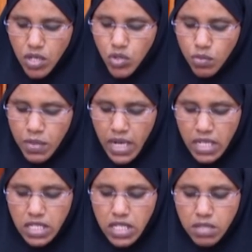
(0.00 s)
to make a
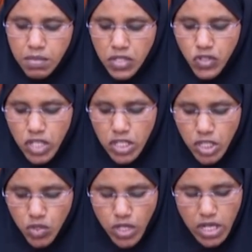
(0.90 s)
statement
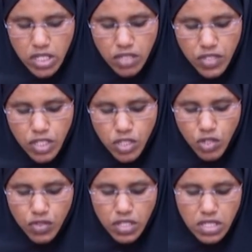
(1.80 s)
related to the activities
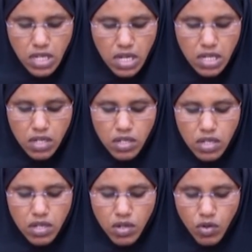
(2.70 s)
of the Standing
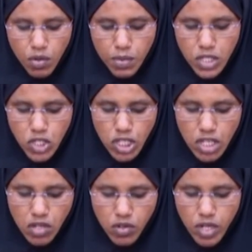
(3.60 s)

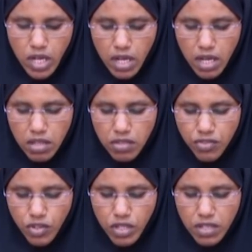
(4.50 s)
Committee on Health
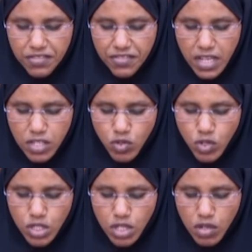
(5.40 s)
for the first
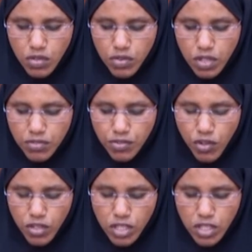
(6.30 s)
quarter of the
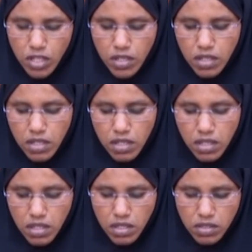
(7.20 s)
fourth
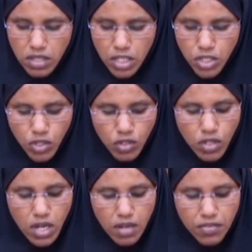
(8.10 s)
session
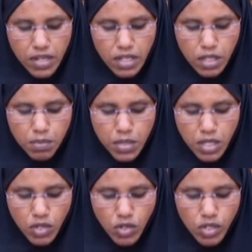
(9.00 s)
covering the
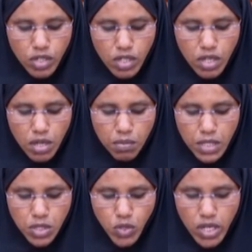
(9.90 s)
period
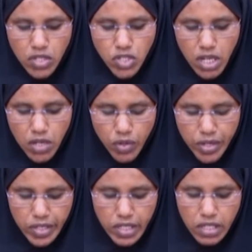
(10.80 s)
between
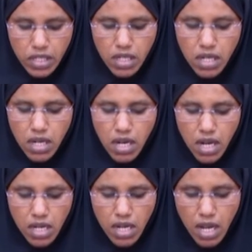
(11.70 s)
January
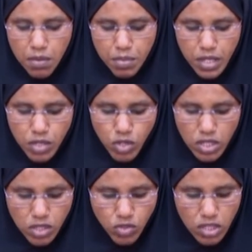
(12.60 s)
and April
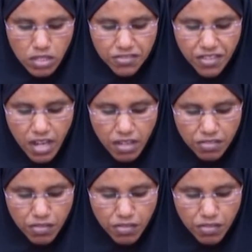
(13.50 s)
2025.